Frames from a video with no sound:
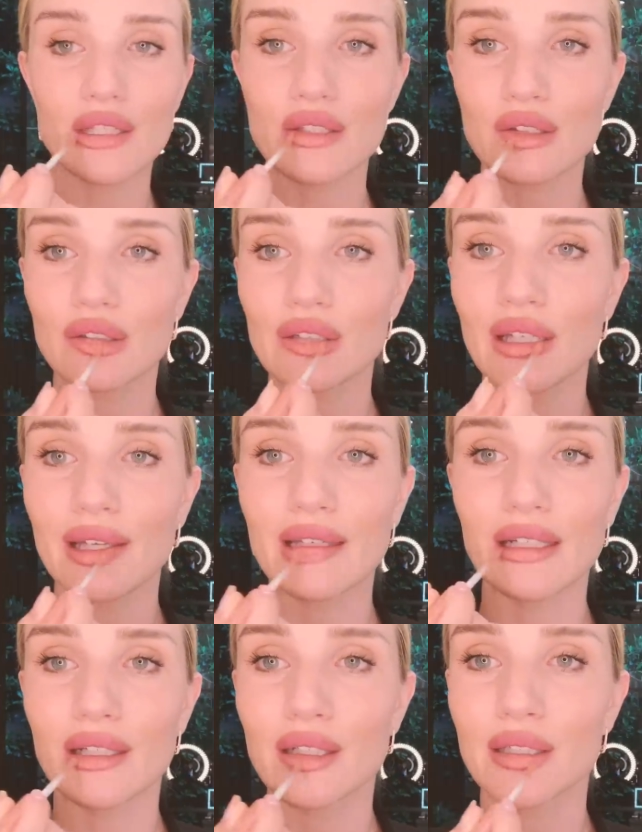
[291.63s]
It's got a,
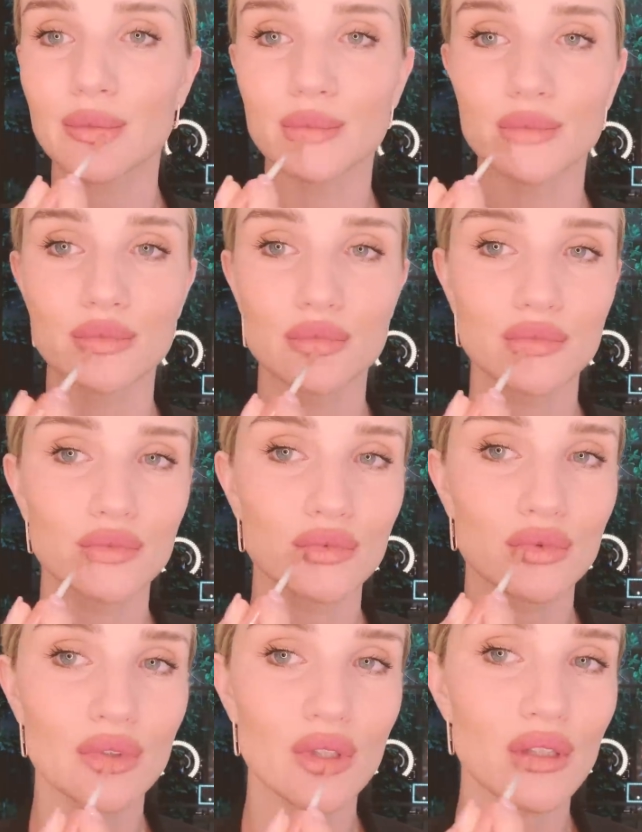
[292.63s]
like a
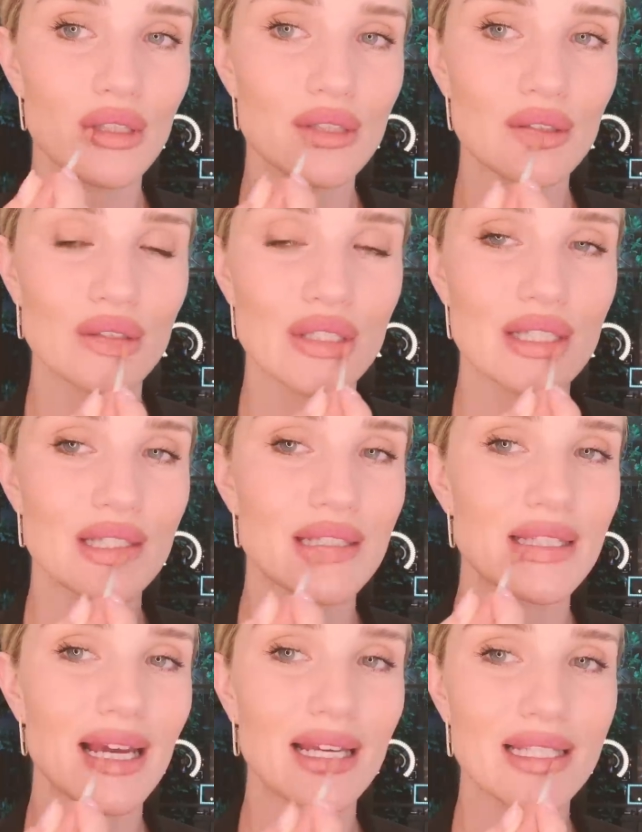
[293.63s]
sort of
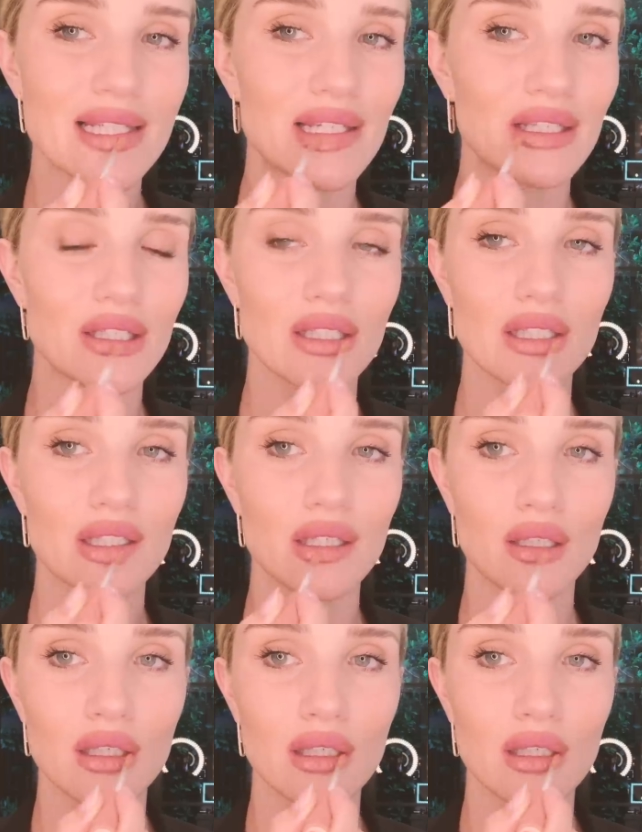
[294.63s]
satin,